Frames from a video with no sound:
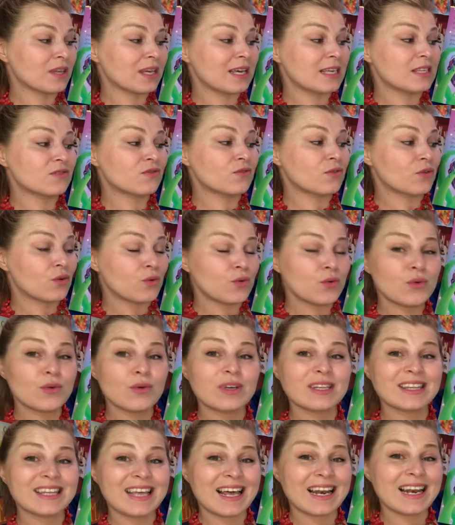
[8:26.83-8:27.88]
it's through
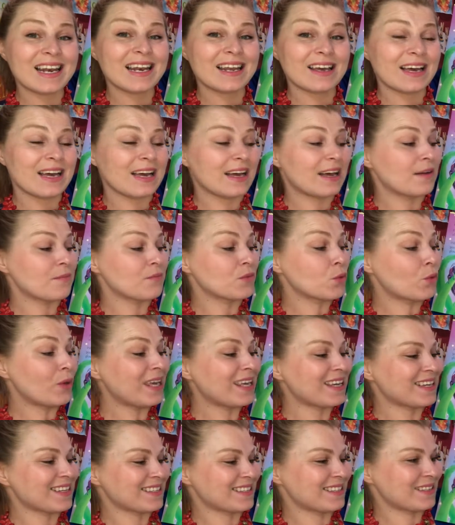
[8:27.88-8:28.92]
their
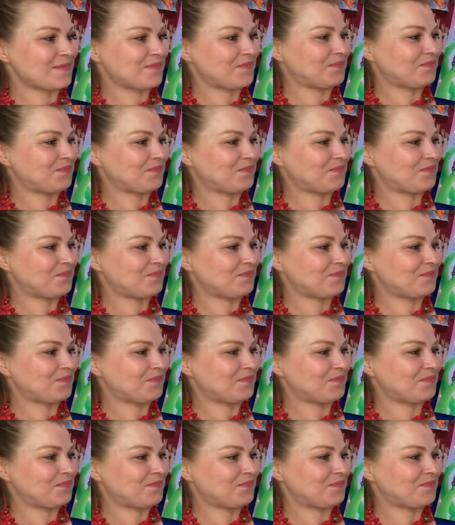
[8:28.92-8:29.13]
wings.